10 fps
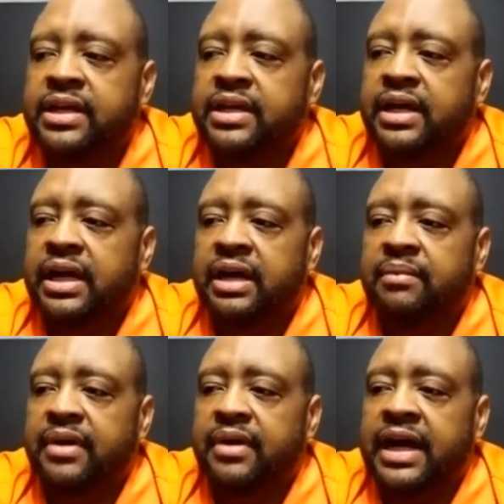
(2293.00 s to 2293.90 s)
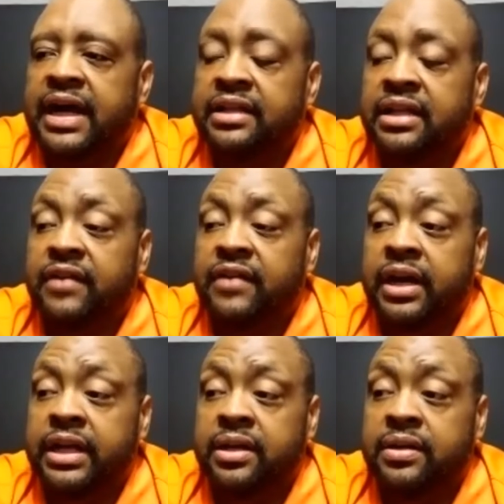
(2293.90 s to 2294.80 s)
I love
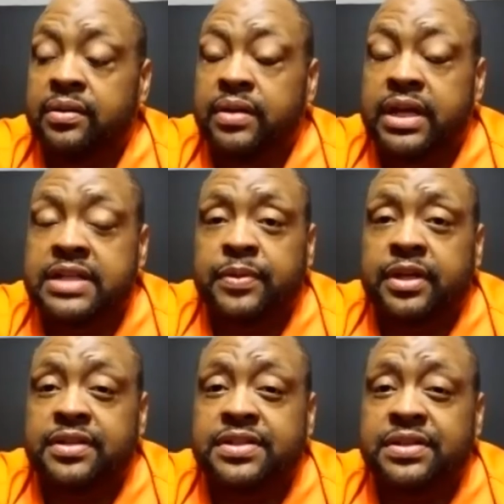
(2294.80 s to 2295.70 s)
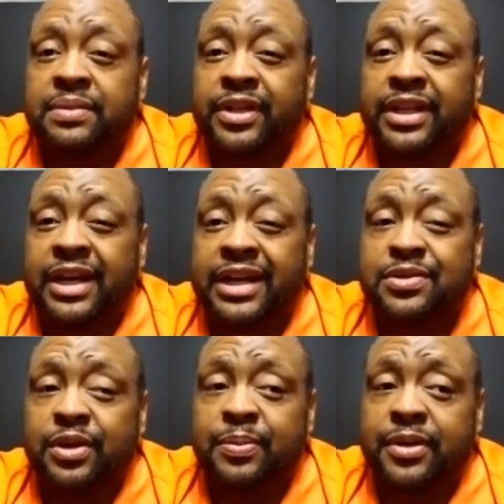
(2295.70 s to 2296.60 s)
audio as well too. I'm really an
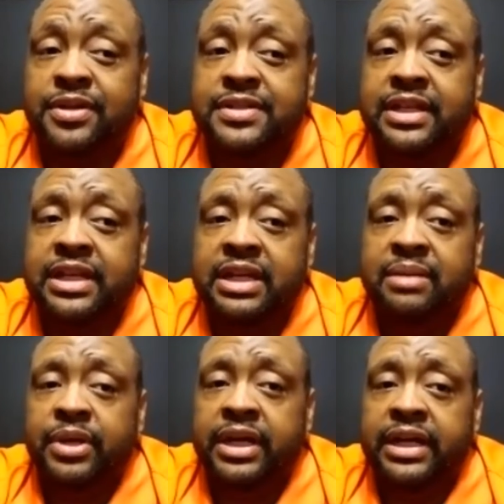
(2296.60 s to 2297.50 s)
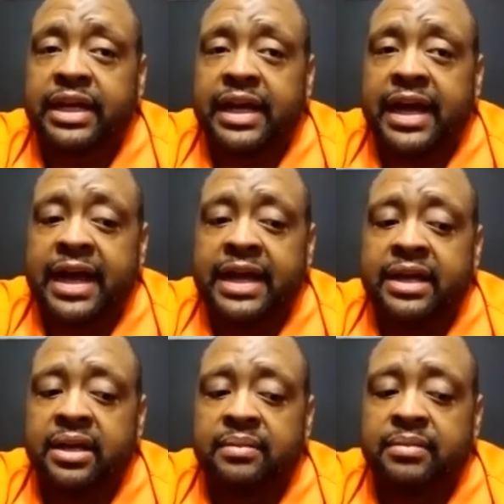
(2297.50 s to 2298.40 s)
auditory person, but I
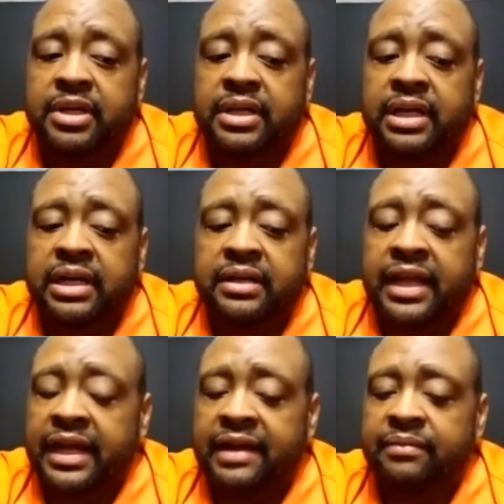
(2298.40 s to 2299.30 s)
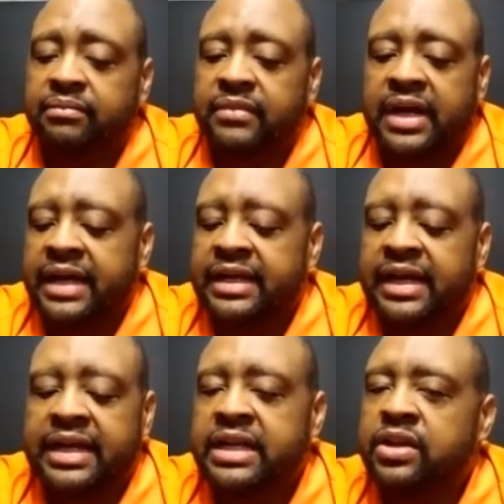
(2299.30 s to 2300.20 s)
am
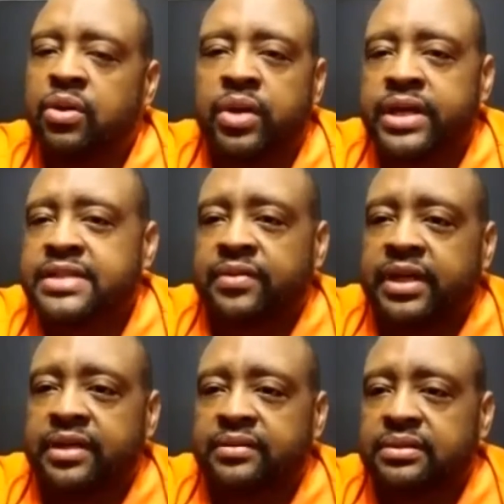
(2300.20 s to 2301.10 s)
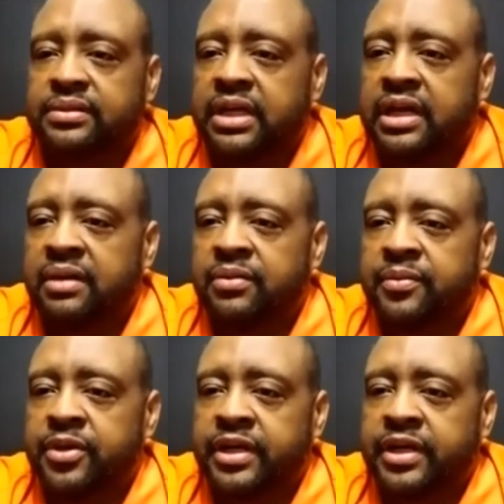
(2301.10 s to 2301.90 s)
I need noise around when I'm working.